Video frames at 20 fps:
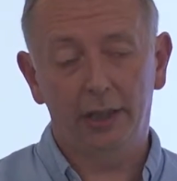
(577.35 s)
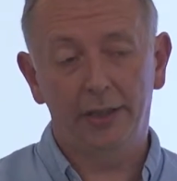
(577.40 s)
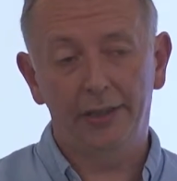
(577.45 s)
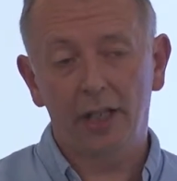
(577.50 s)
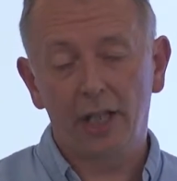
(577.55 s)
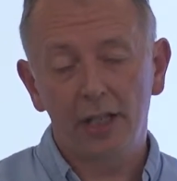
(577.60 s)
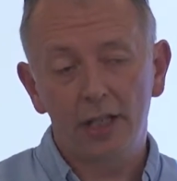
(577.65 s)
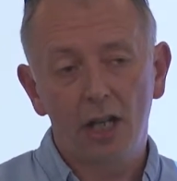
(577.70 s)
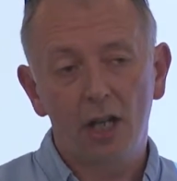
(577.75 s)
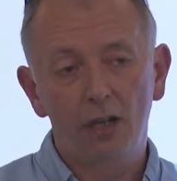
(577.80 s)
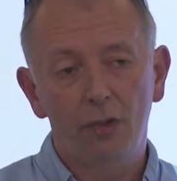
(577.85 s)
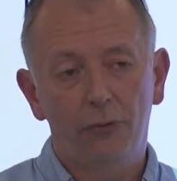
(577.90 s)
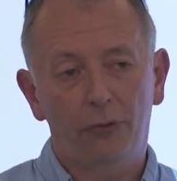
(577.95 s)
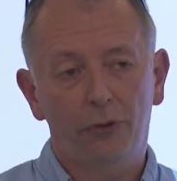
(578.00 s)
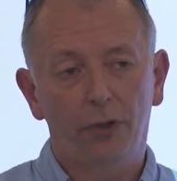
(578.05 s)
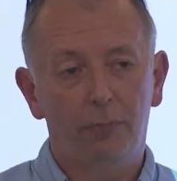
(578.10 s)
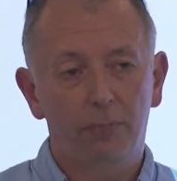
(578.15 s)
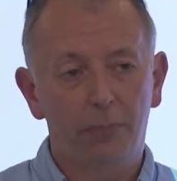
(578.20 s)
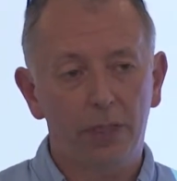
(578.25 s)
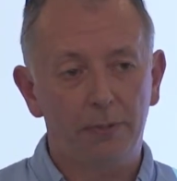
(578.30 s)
and I know
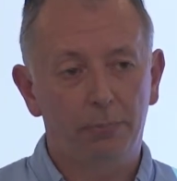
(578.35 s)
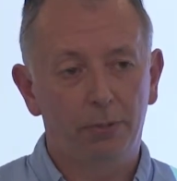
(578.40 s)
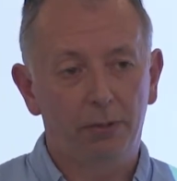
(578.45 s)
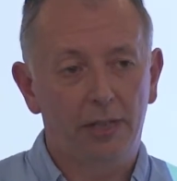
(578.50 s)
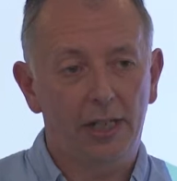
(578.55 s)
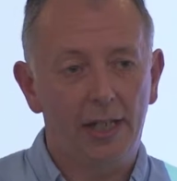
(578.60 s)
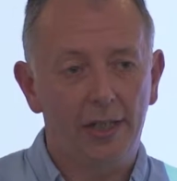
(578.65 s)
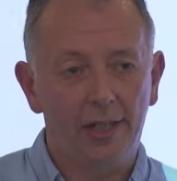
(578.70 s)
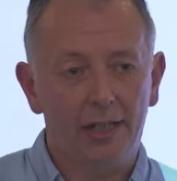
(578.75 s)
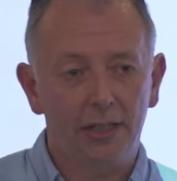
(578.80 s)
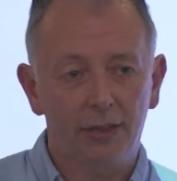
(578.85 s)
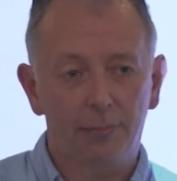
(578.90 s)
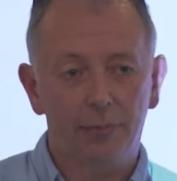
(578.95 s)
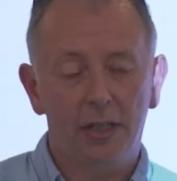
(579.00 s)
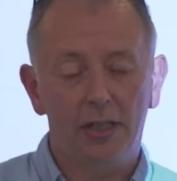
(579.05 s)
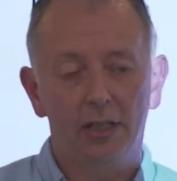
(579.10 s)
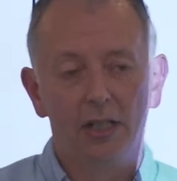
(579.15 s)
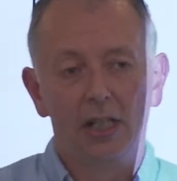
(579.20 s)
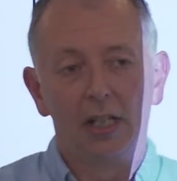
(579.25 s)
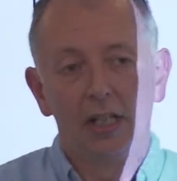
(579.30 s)
for people here that's
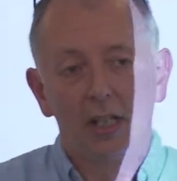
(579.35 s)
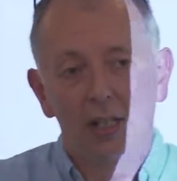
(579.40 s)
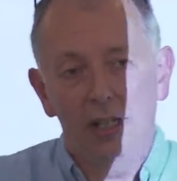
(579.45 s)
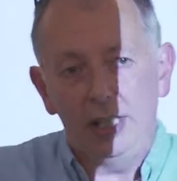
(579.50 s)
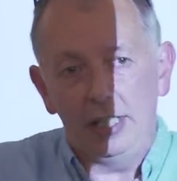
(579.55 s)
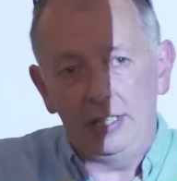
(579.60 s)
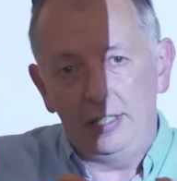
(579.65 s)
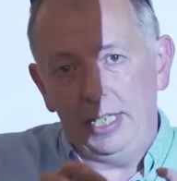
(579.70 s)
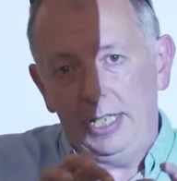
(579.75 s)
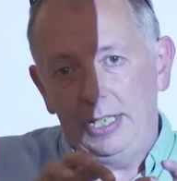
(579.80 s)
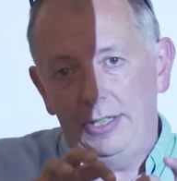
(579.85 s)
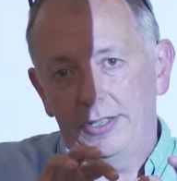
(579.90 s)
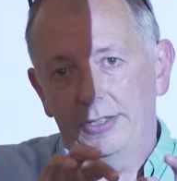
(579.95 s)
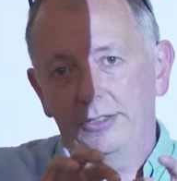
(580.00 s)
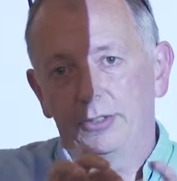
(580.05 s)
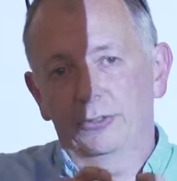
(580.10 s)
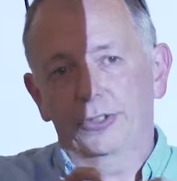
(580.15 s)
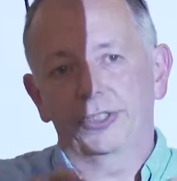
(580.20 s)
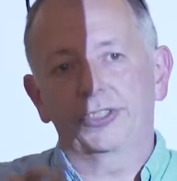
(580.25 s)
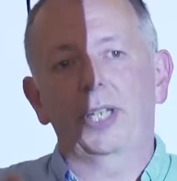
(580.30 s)
been in the
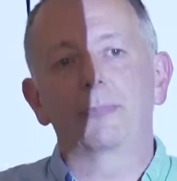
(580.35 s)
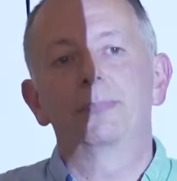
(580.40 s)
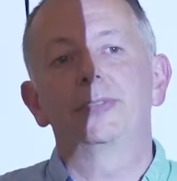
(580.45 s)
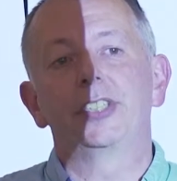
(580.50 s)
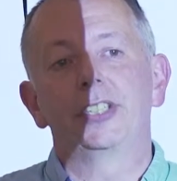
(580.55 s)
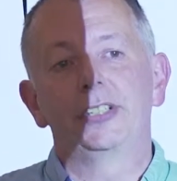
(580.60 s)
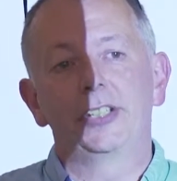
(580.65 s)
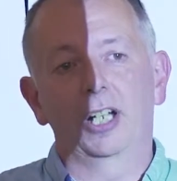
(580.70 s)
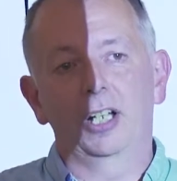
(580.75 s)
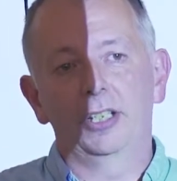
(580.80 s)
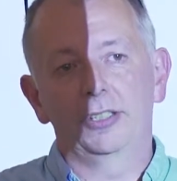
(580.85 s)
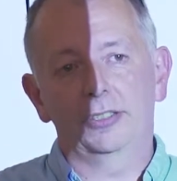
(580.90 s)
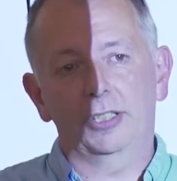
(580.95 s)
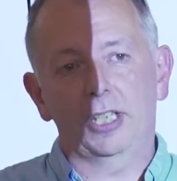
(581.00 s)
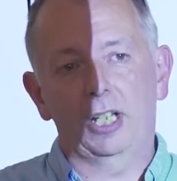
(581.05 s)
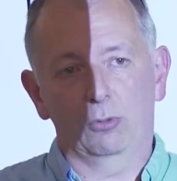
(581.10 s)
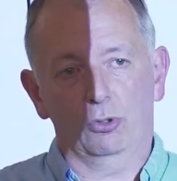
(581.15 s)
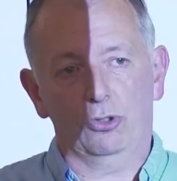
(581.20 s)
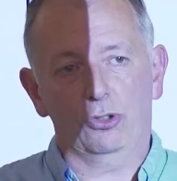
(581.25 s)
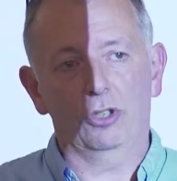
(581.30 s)
sort of subsidised
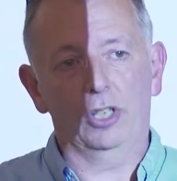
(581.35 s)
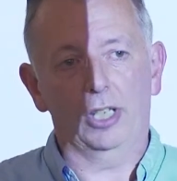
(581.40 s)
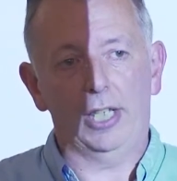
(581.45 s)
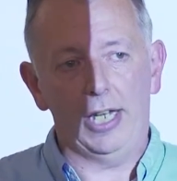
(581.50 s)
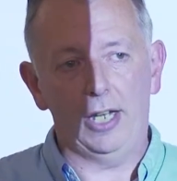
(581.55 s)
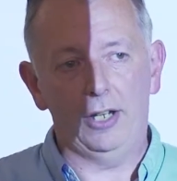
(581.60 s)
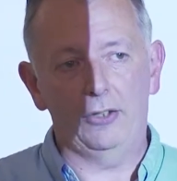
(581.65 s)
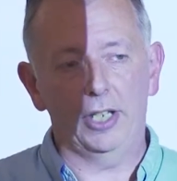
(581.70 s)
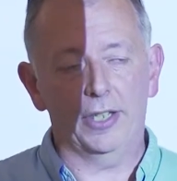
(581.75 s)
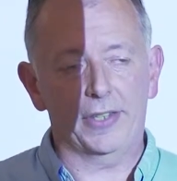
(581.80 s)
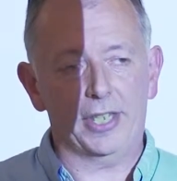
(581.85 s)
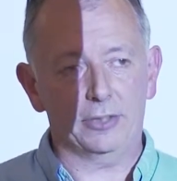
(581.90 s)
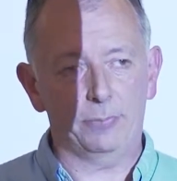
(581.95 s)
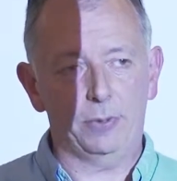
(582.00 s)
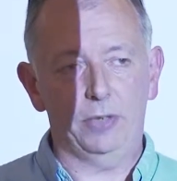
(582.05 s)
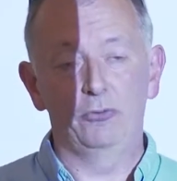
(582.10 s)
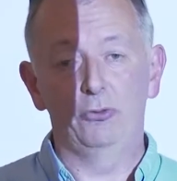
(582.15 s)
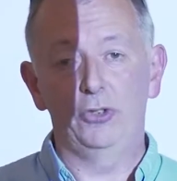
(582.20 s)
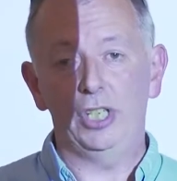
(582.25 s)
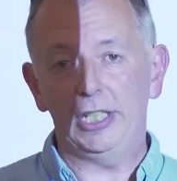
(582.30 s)
cultural area, that's
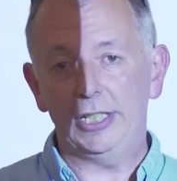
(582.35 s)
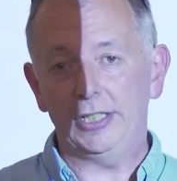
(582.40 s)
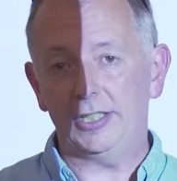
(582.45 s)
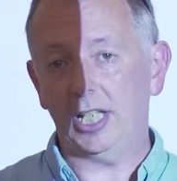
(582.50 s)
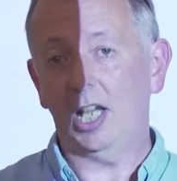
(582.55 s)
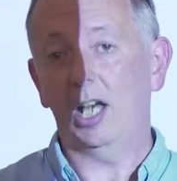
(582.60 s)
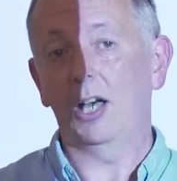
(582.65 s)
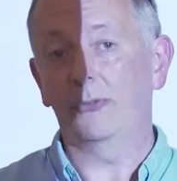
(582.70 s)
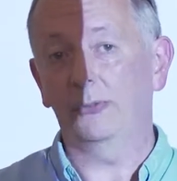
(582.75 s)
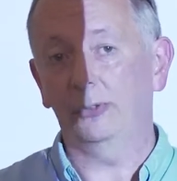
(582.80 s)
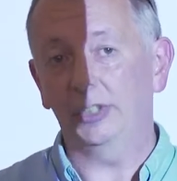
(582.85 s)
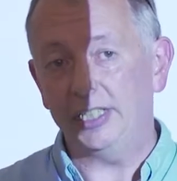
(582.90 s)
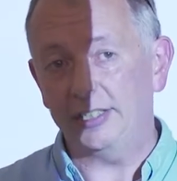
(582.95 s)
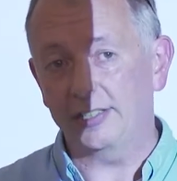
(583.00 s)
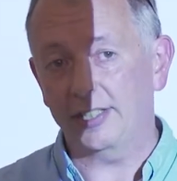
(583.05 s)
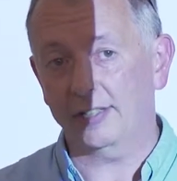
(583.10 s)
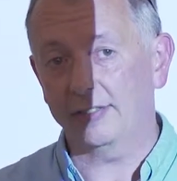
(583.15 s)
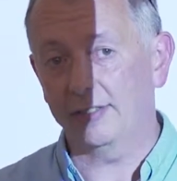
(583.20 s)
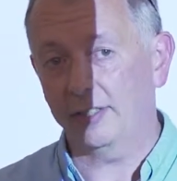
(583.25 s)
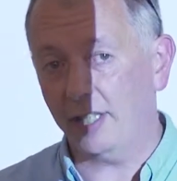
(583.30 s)
been really tough.
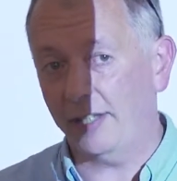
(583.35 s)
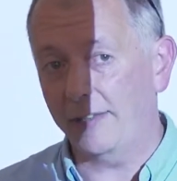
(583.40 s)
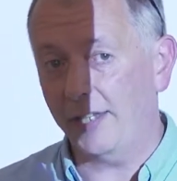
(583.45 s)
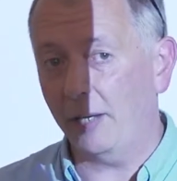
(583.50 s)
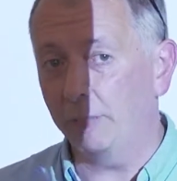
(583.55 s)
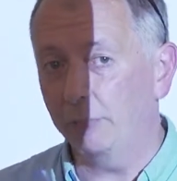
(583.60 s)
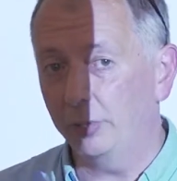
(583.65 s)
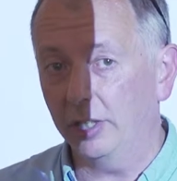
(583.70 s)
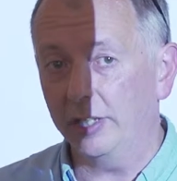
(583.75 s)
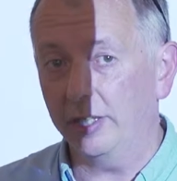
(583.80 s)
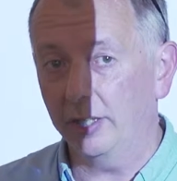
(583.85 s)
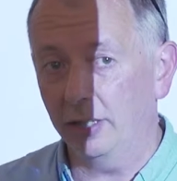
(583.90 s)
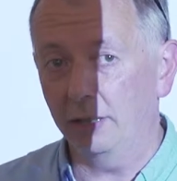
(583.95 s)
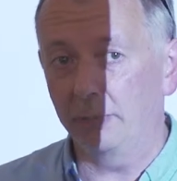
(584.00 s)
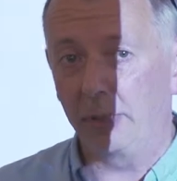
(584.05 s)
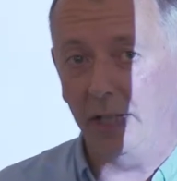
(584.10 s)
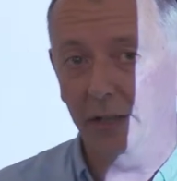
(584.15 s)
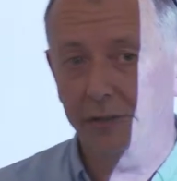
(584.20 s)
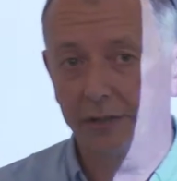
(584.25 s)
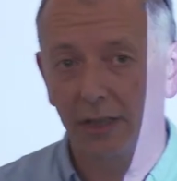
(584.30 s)
Leeds hasn't done that brilliant
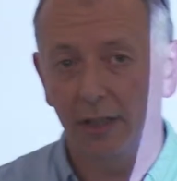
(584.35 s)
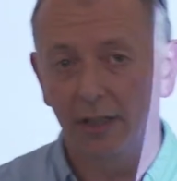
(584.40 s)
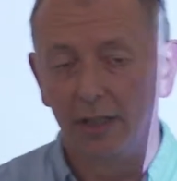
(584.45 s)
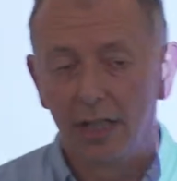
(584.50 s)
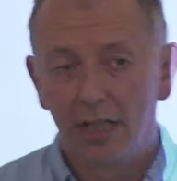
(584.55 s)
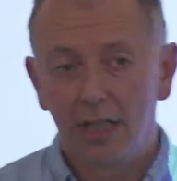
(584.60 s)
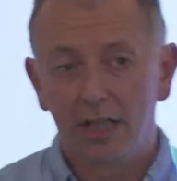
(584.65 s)
about it.